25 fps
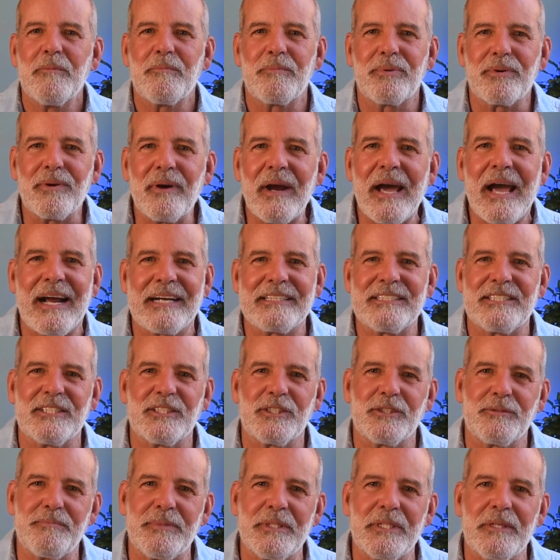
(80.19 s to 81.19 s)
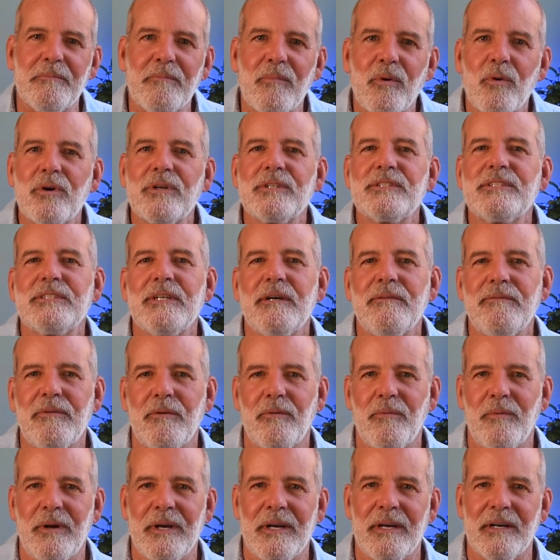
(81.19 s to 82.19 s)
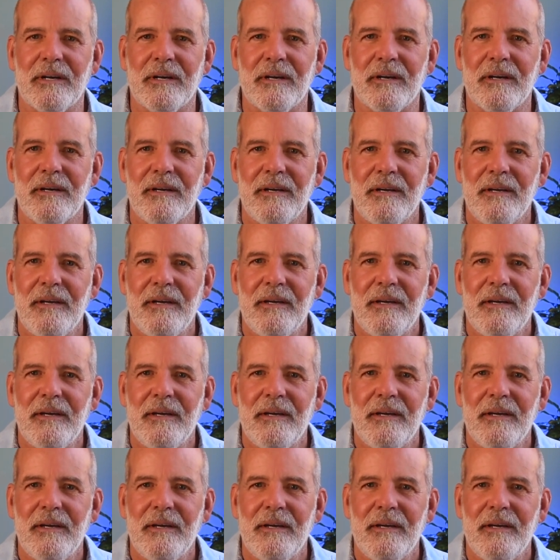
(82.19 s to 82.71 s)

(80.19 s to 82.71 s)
practice being more self-aware,